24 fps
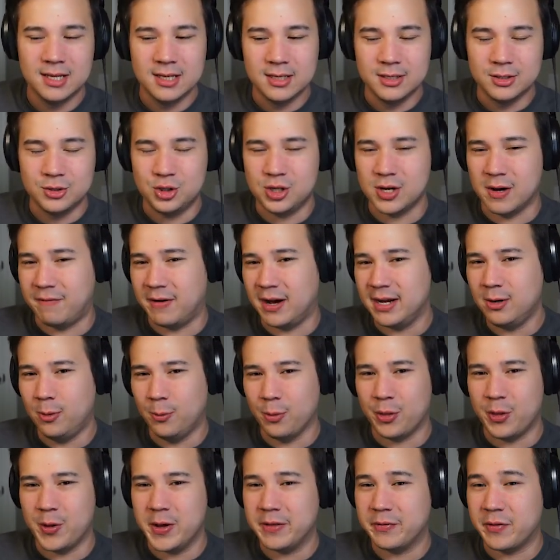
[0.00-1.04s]
Jeff, I
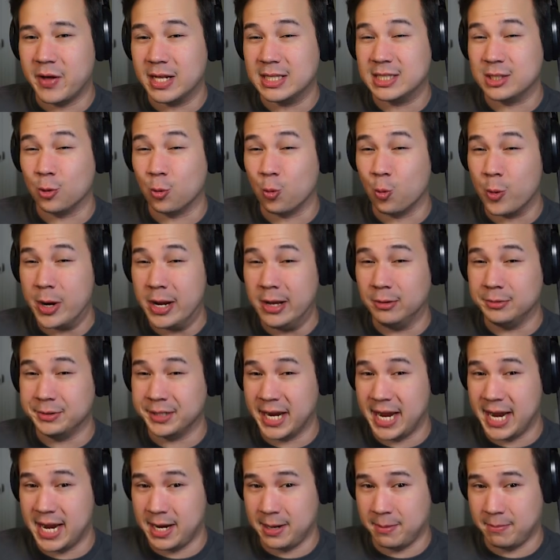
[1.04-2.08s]
don't think that's a real
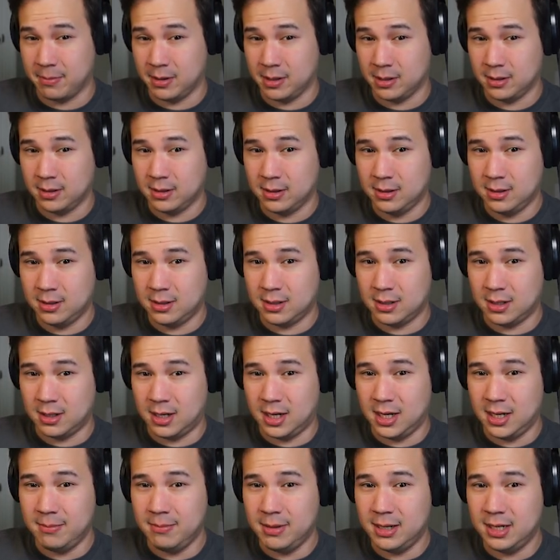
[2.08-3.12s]
name.
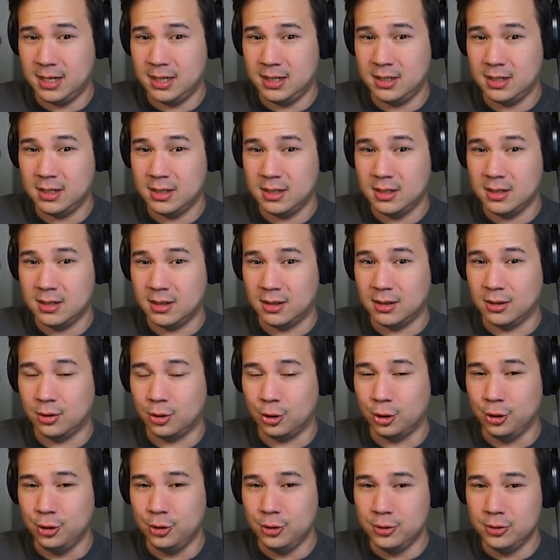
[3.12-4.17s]
I'm a
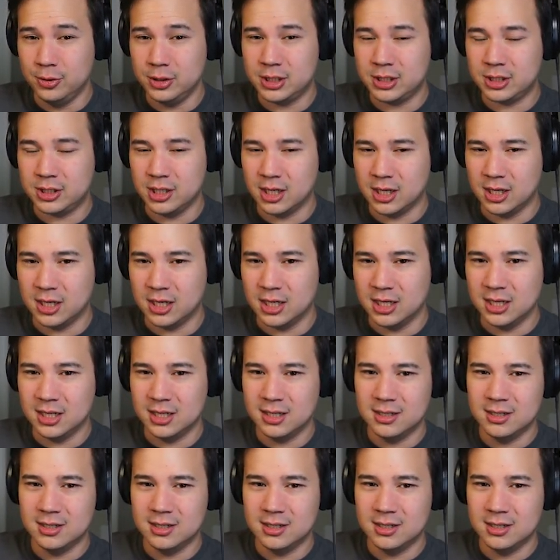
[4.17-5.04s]
loser?